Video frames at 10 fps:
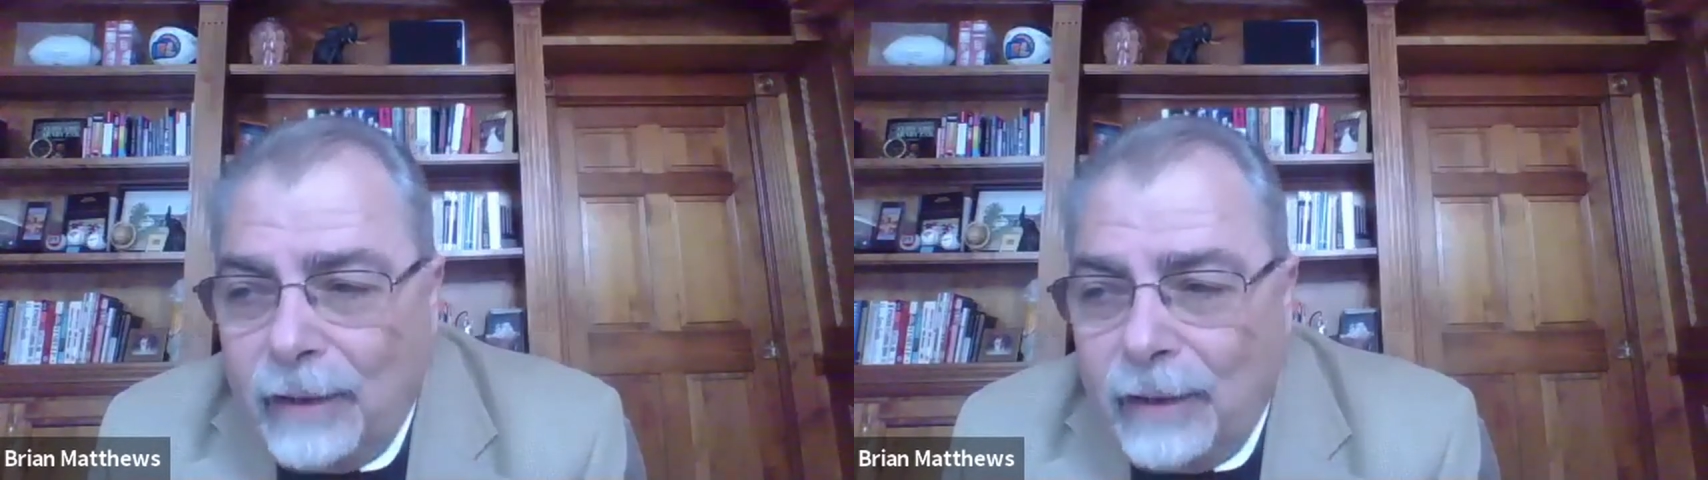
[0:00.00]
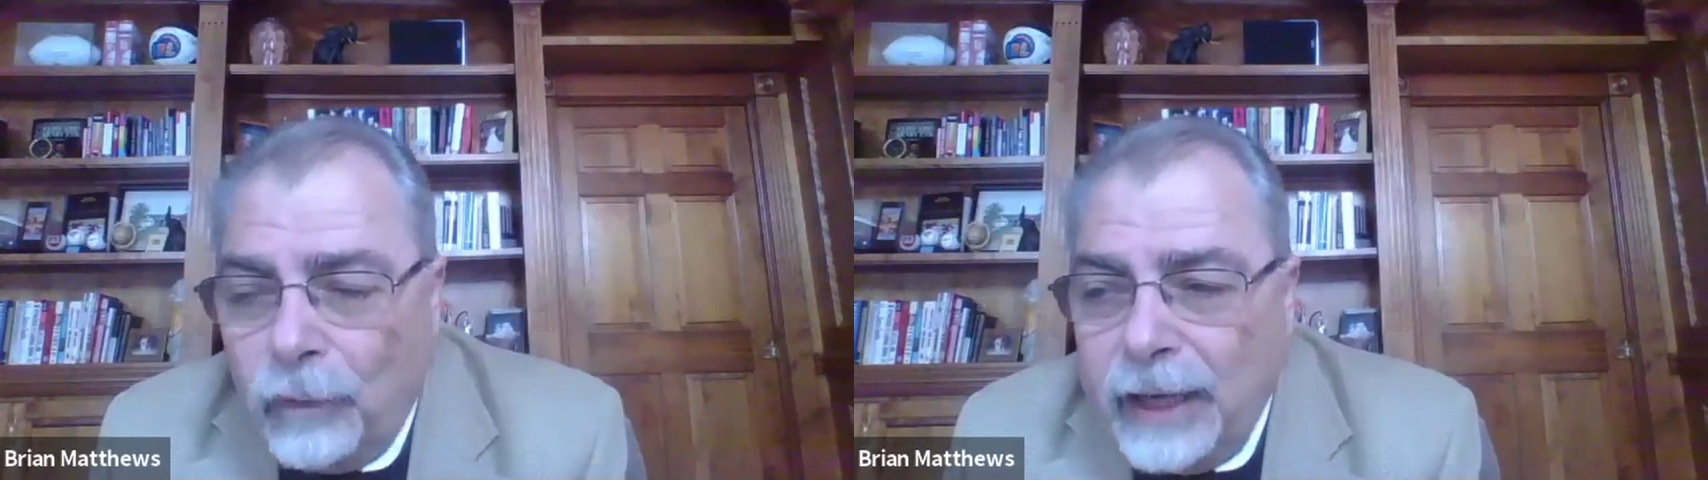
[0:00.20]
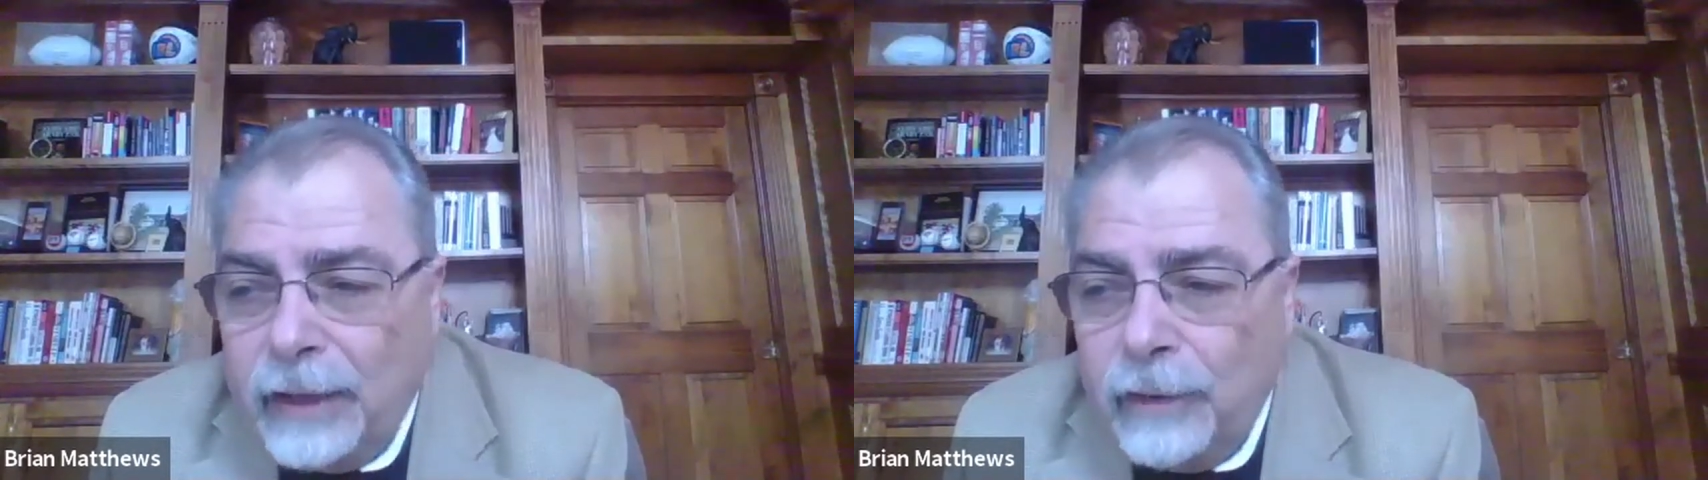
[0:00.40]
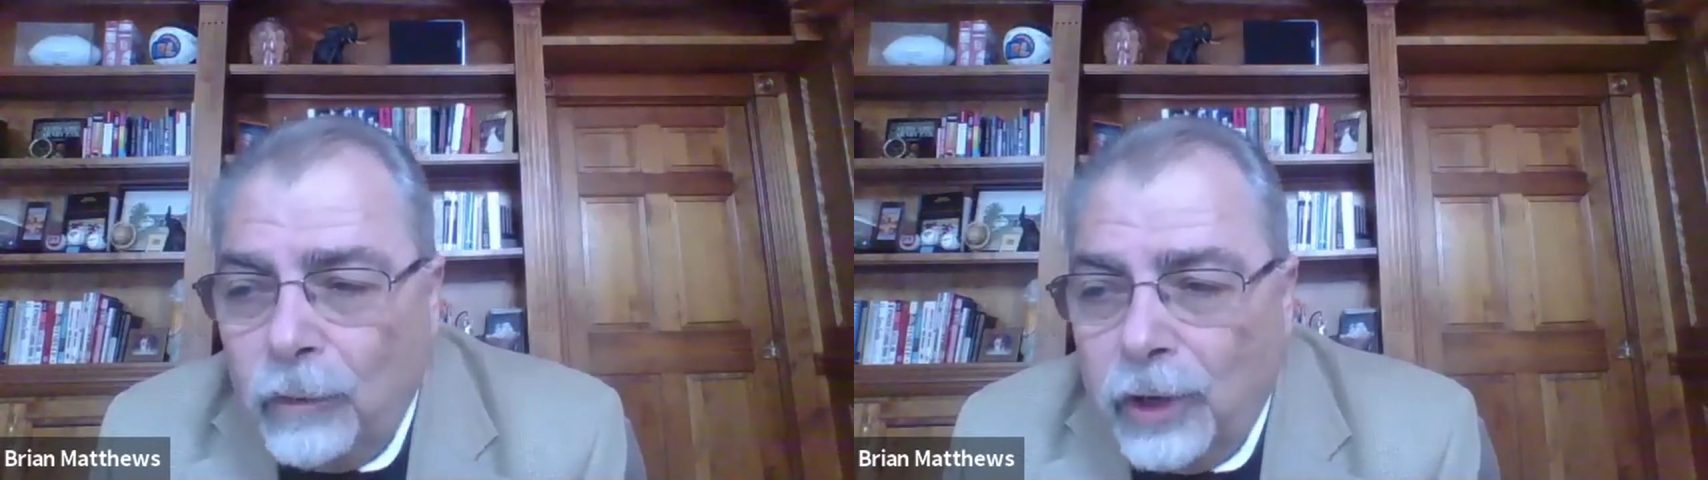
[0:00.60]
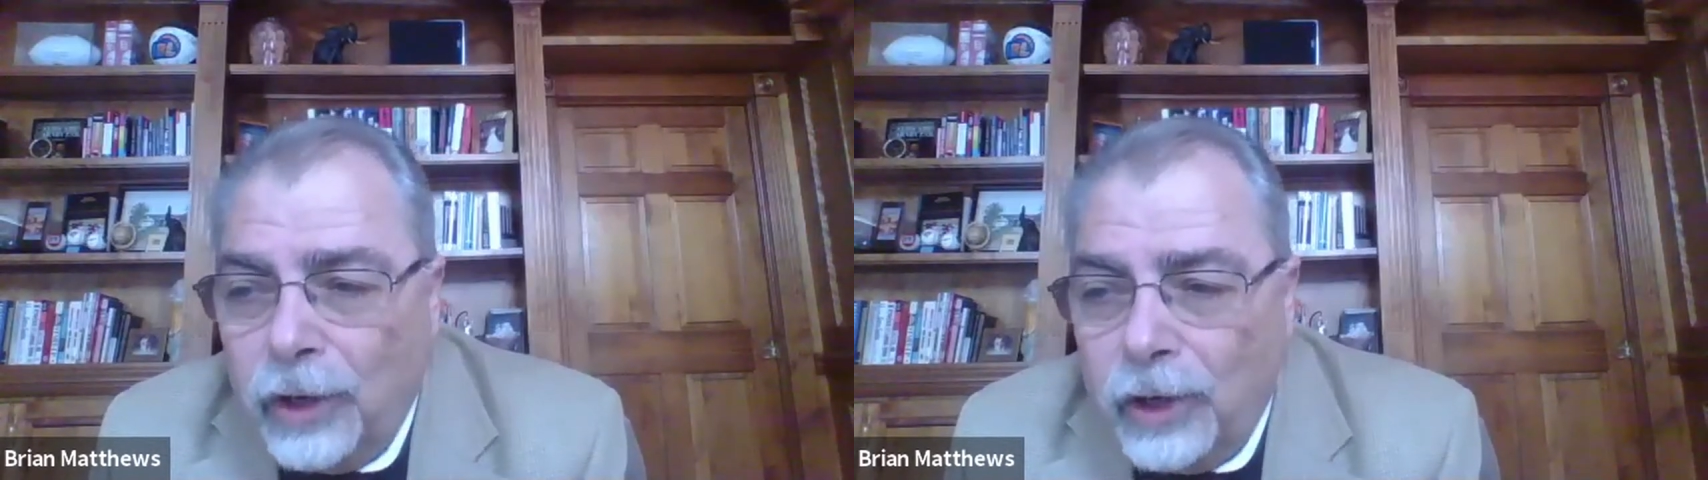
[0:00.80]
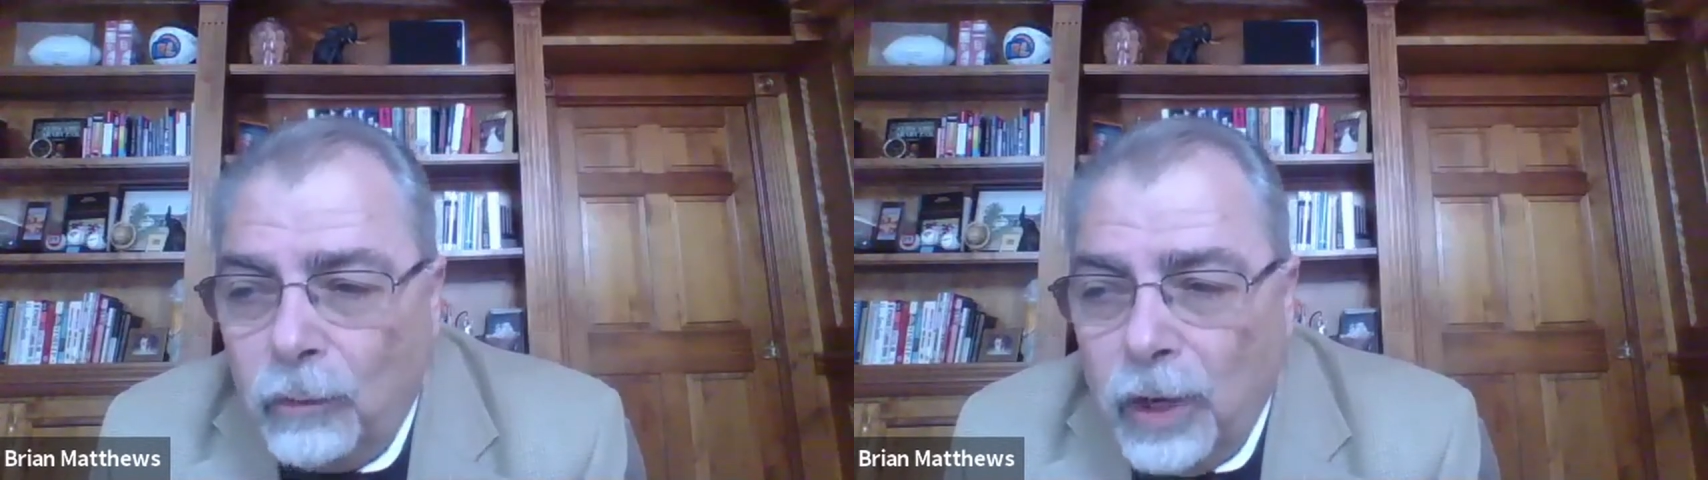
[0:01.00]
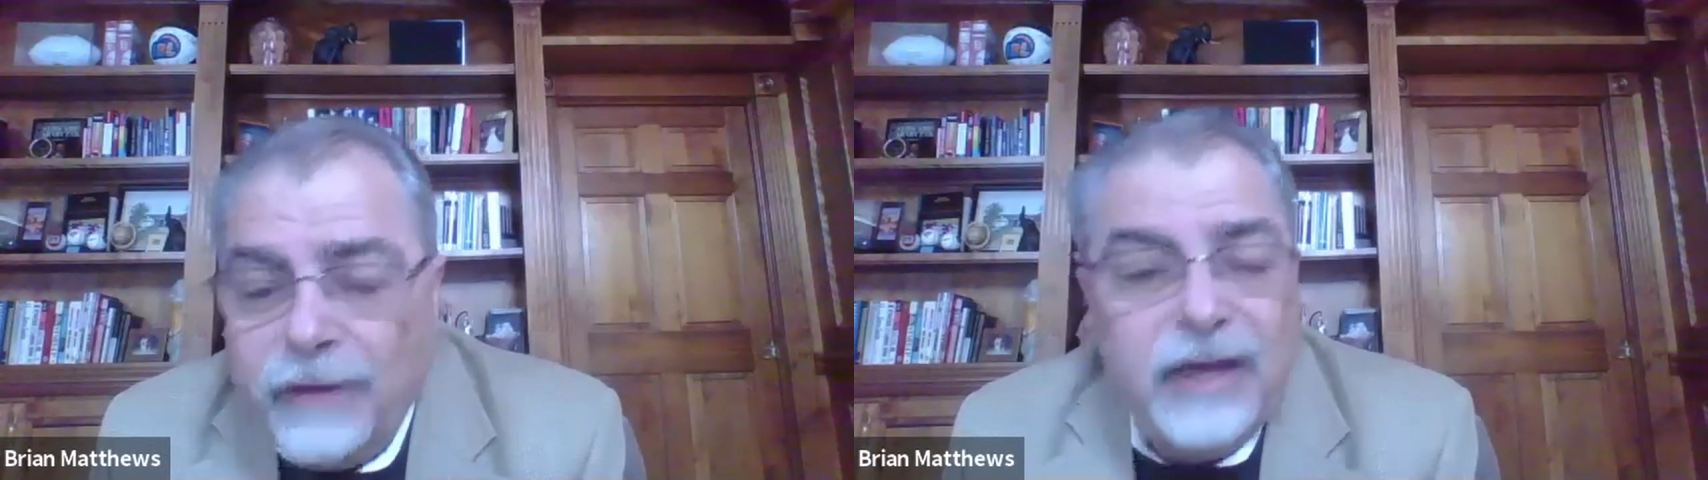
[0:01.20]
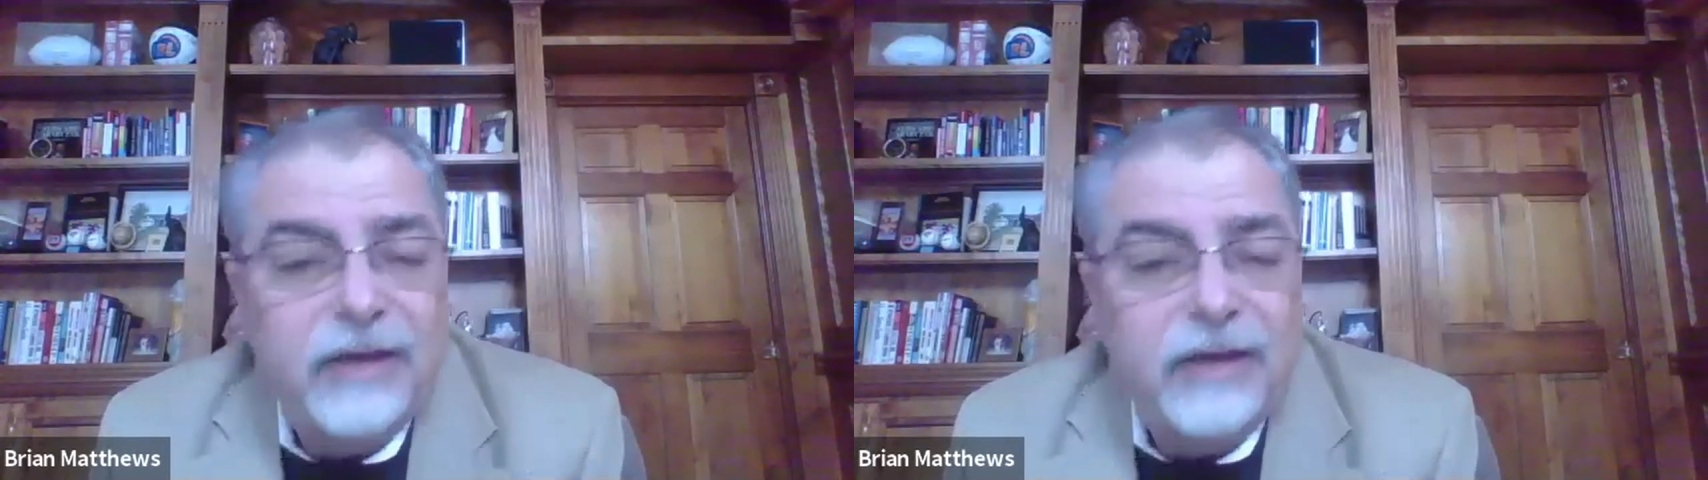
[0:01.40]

we were one of his